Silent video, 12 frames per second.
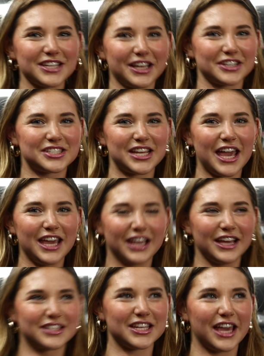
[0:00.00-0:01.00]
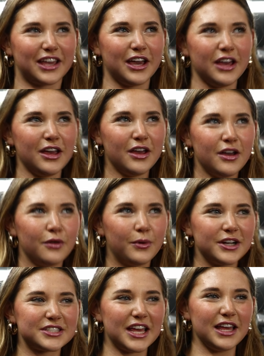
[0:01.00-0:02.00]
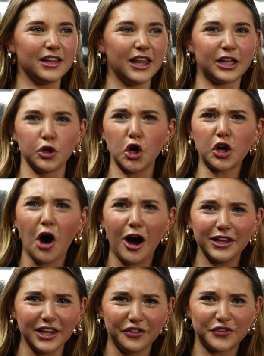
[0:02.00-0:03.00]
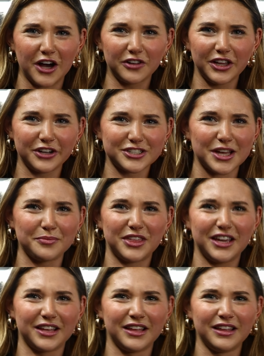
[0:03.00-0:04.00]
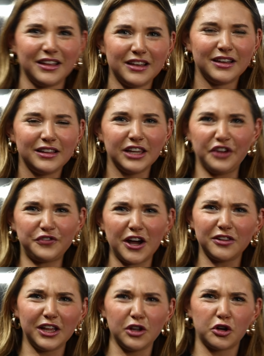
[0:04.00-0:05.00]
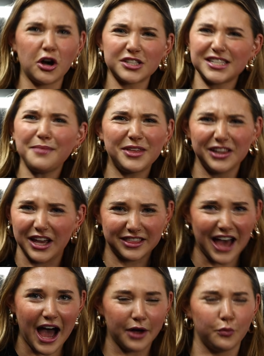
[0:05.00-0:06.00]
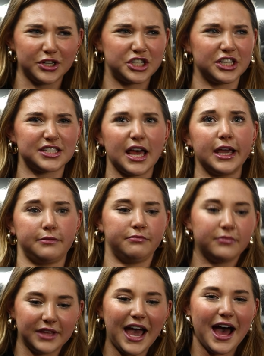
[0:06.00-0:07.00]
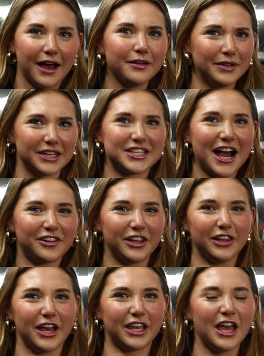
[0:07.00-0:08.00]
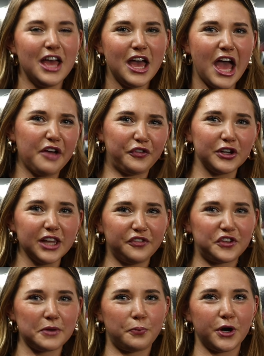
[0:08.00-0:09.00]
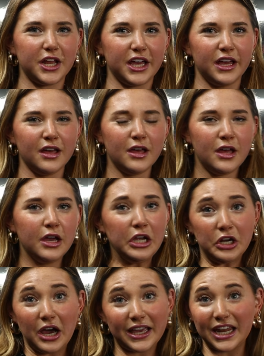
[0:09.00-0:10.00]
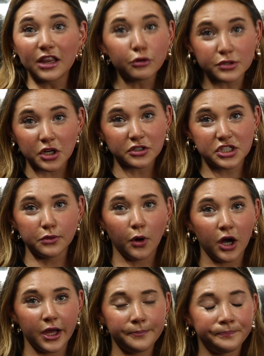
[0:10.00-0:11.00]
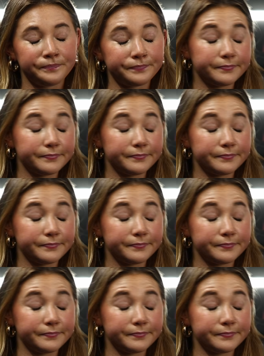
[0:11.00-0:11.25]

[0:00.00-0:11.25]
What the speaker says: like a saying. It's like, what is it? Like, look hot, lift ugly or something. Lift ugly, look hot, something like that. Which is like, yeah, exactly. Like, if you're lifting pretty, you're not getting the results you want.